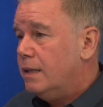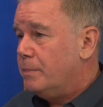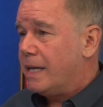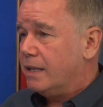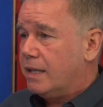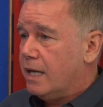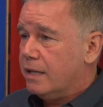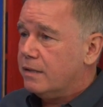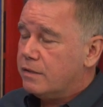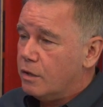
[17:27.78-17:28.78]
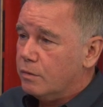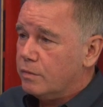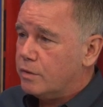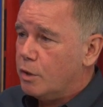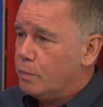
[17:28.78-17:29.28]
Megyn Kelly so
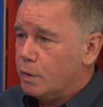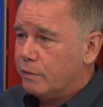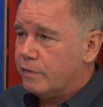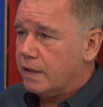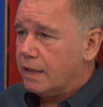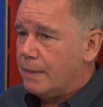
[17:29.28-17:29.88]
so beautifully.